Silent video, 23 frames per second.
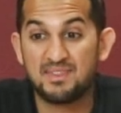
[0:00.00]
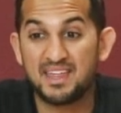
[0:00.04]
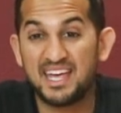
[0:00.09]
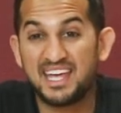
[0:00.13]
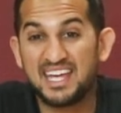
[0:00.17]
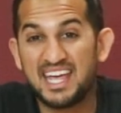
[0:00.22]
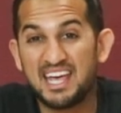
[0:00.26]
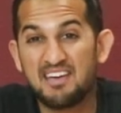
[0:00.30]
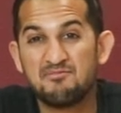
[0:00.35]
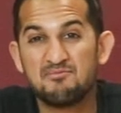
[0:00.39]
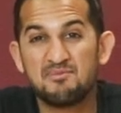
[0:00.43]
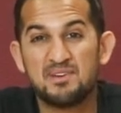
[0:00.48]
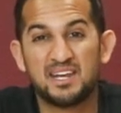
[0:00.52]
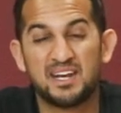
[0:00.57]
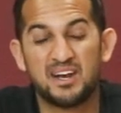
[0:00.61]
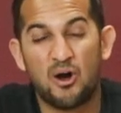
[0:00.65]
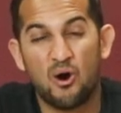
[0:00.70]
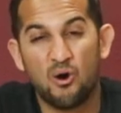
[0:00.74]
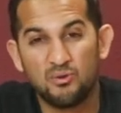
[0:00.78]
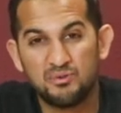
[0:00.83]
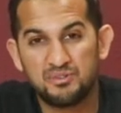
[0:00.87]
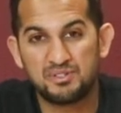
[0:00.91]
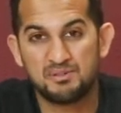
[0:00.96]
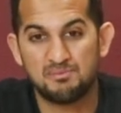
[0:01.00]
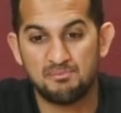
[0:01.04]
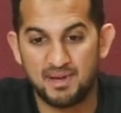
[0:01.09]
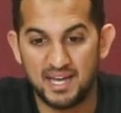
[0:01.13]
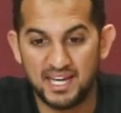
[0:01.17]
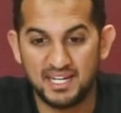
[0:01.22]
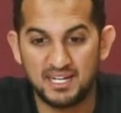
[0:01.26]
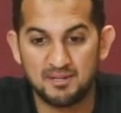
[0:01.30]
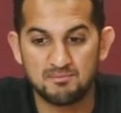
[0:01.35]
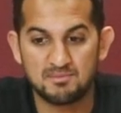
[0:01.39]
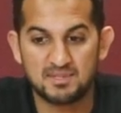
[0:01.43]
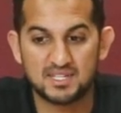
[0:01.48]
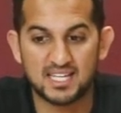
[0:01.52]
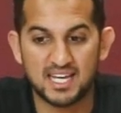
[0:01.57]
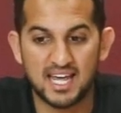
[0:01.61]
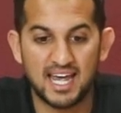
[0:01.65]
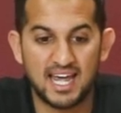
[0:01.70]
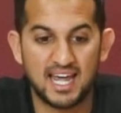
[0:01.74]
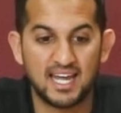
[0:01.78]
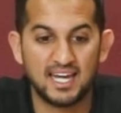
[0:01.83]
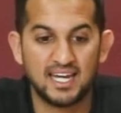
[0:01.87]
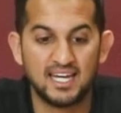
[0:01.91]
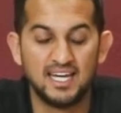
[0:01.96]
They gave me an ultimatum
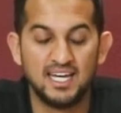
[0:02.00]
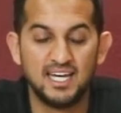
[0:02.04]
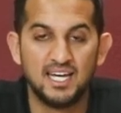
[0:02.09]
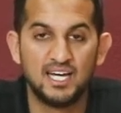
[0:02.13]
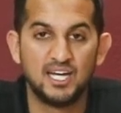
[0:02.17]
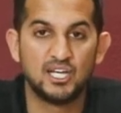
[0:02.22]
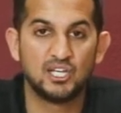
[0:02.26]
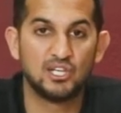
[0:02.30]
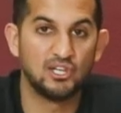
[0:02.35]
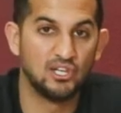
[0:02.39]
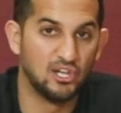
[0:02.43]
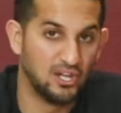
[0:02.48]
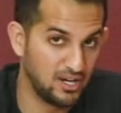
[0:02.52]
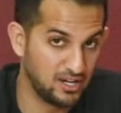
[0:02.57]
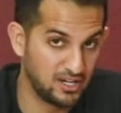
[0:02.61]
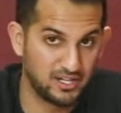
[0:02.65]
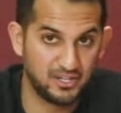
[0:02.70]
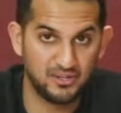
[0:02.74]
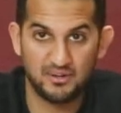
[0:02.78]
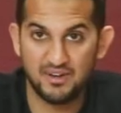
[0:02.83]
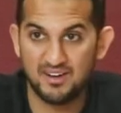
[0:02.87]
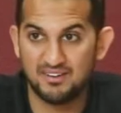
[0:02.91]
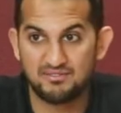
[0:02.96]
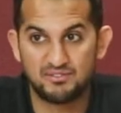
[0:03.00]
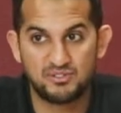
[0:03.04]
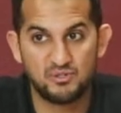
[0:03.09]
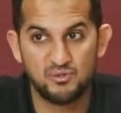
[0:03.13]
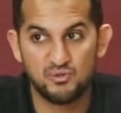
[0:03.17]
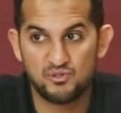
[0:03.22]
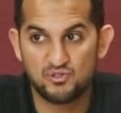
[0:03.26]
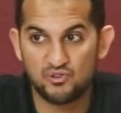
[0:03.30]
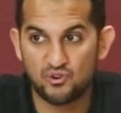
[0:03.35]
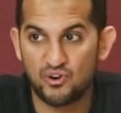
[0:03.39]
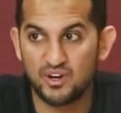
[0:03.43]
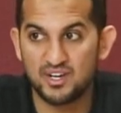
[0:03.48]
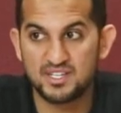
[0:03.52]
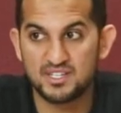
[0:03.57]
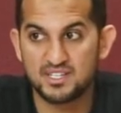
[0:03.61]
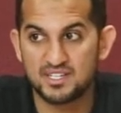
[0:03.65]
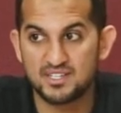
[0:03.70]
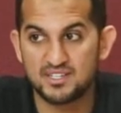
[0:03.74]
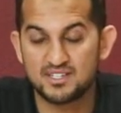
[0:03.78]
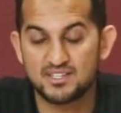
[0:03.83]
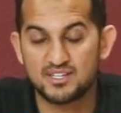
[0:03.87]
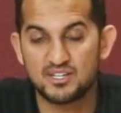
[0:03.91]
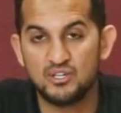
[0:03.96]
saying, "Look, you have two
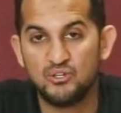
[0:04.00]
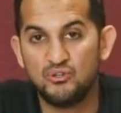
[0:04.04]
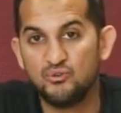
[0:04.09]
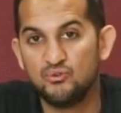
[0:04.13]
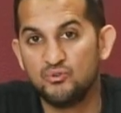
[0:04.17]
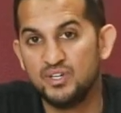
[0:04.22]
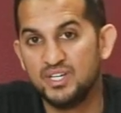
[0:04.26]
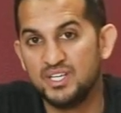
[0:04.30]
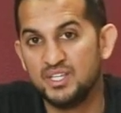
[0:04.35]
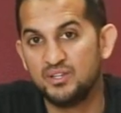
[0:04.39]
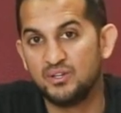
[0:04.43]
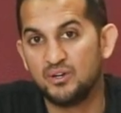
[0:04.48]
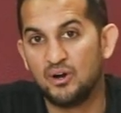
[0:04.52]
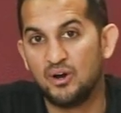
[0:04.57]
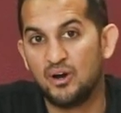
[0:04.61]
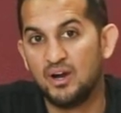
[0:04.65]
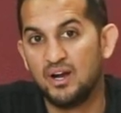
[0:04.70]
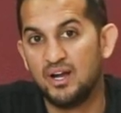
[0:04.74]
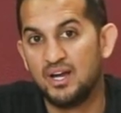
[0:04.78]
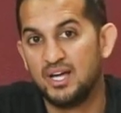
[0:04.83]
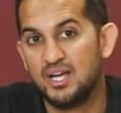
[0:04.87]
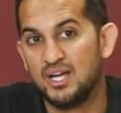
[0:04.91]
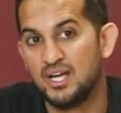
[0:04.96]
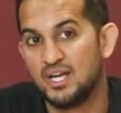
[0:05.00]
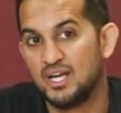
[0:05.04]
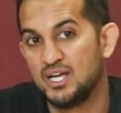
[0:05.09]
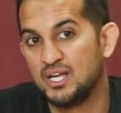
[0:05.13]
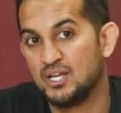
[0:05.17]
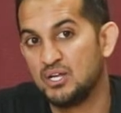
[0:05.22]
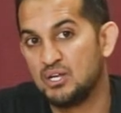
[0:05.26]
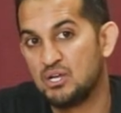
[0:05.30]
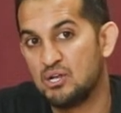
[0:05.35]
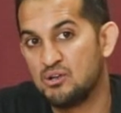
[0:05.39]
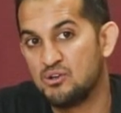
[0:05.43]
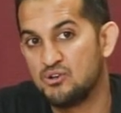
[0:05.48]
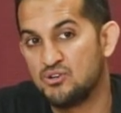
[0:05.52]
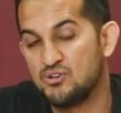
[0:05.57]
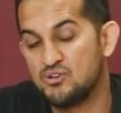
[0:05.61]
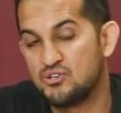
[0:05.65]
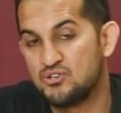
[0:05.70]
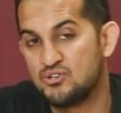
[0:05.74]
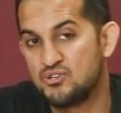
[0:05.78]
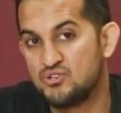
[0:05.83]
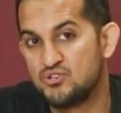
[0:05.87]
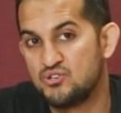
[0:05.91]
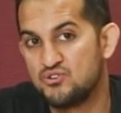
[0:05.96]
choices. You either
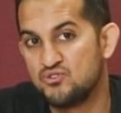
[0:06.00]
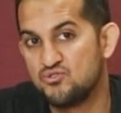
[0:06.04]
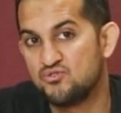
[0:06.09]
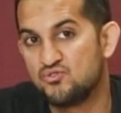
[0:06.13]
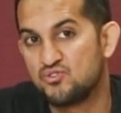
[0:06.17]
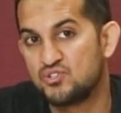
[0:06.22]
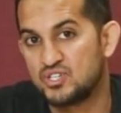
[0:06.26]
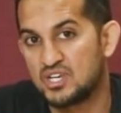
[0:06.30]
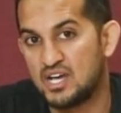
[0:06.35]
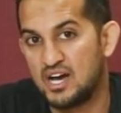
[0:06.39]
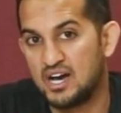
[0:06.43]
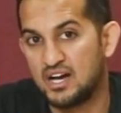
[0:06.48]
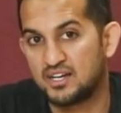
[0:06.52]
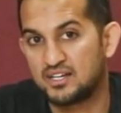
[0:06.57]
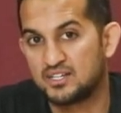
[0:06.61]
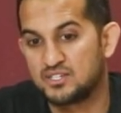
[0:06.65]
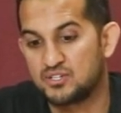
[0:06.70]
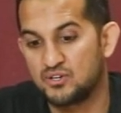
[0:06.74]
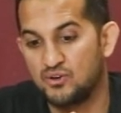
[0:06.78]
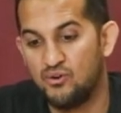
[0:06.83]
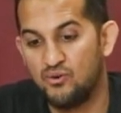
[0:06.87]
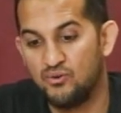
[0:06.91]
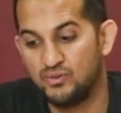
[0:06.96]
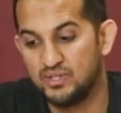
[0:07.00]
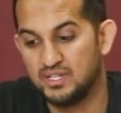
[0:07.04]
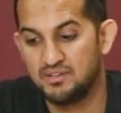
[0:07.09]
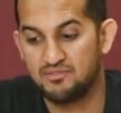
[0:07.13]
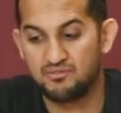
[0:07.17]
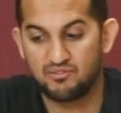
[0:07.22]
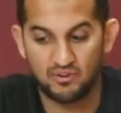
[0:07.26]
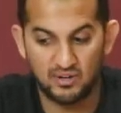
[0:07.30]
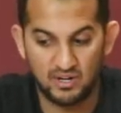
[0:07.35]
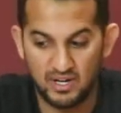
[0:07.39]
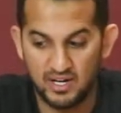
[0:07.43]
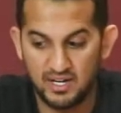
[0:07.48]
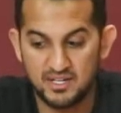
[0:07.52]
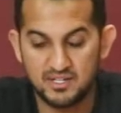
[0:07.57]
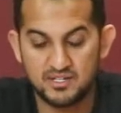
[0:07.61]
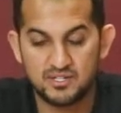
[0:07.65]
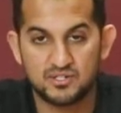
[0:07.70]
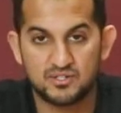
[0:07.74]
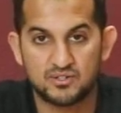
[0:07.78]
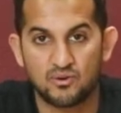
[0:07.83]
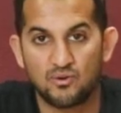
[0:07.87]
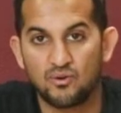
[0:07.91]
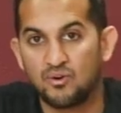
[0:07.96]
do socks only for
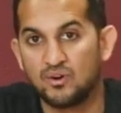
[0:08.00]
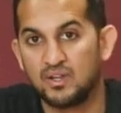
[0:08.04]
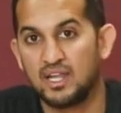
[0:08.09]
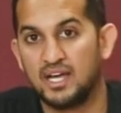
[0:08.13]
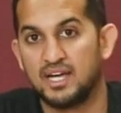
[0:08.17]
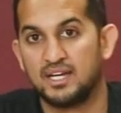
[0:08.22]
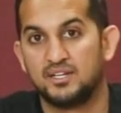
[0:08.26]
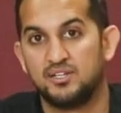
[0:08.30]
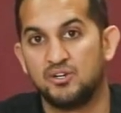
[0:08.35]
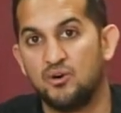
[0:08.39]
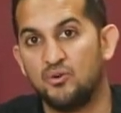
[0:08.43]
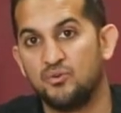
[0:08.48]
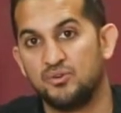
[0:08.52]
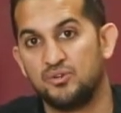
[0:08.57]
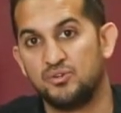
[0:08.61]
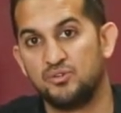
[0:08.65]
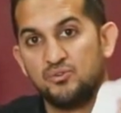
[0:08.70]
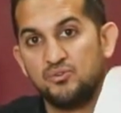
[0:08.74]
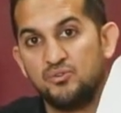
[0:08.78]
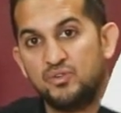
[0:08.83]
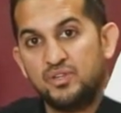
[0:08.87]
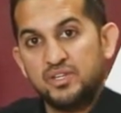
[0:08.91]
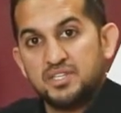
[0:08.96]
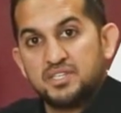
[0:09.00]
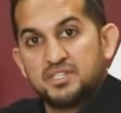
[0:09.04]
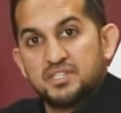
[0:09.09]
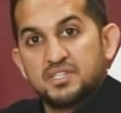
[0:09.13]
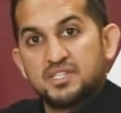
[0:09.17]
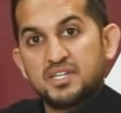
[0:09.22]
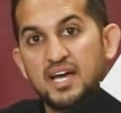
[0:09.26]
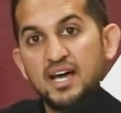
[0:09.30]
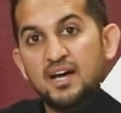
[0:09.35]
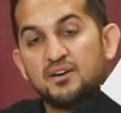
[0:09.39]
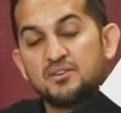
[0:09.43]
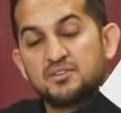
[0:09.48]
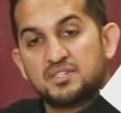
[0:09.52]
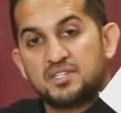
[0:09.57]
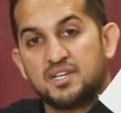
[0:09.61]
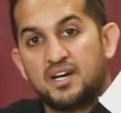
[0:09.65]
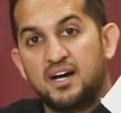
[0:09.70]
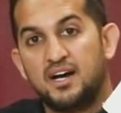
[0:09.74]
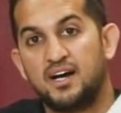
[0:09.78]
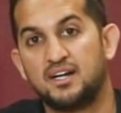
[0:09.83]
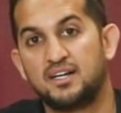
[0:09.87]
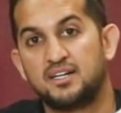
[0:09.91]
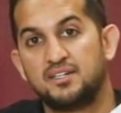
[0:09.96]
us, or like, don't do this style
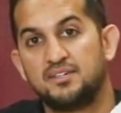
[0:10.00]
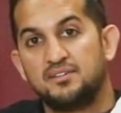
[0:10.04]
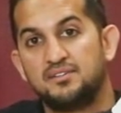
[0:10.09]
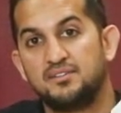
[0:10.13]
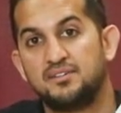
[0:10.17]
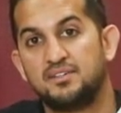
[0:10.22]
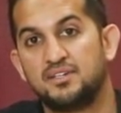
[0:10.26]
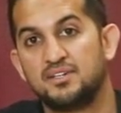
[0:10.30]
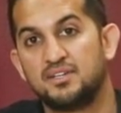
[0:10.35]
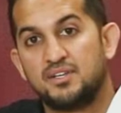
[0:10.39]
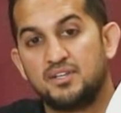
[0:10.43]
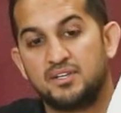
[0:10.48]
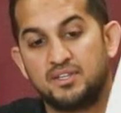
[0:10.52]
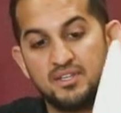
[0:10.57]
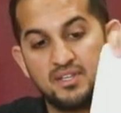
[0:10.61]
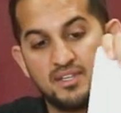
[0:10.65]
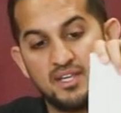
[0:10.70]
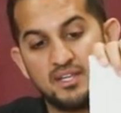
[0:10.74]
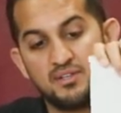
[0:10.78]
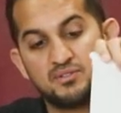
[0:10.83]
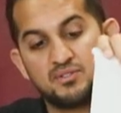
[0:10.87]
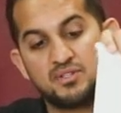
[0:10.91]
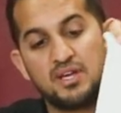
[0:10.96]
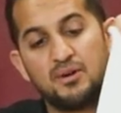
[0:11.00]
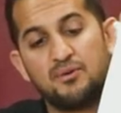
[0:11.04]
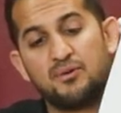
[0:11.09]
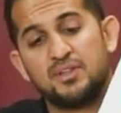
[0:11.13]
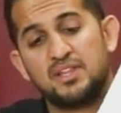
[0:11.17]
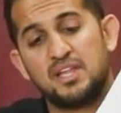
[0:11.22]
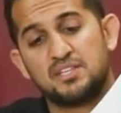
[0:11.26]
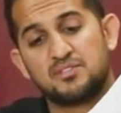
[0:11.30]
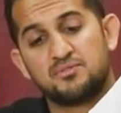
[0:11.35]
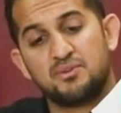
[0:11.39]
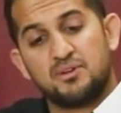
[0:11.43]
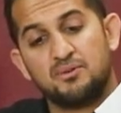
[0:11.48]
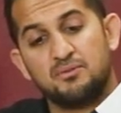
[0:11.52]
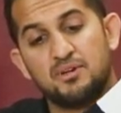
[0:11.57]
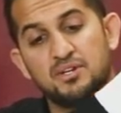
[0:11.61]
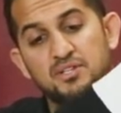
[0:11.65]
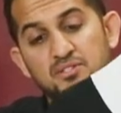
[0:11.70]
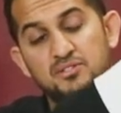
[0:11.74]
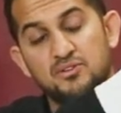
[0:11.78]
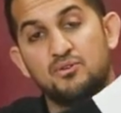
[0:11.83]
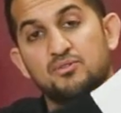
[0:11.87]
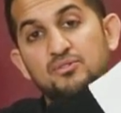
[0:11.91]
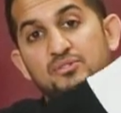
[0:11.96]
sock." That's what it
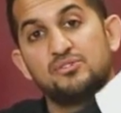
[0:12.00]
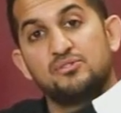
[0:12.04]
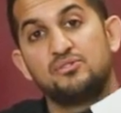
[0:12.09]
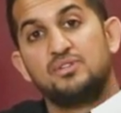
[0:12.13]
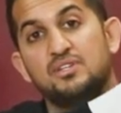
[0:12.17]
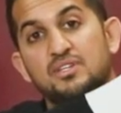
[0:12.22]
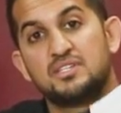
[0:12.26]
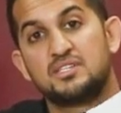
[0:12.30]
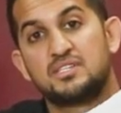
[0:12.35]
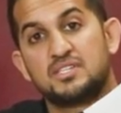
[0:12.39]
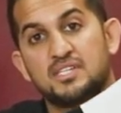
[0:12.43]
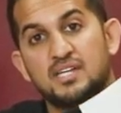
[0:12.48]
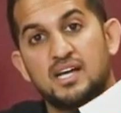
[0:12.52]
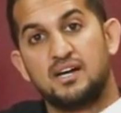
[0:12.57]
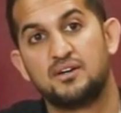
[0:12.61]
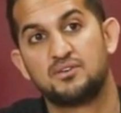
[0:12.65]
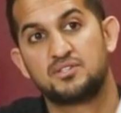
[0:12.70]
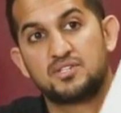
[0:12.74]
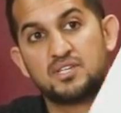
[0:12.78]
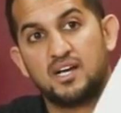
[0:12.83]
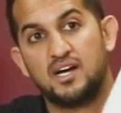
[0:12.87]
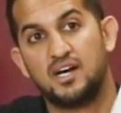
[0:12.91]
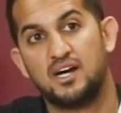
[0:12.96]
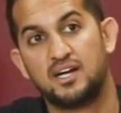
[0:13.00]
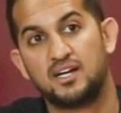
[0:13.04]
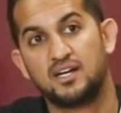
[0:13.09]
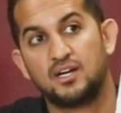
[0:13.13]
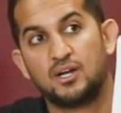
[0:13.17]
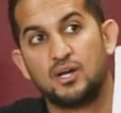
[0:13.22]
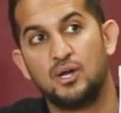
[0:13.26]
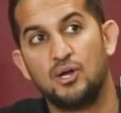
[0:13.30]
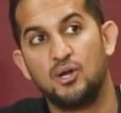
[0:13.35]
was. "Don't do this style sock,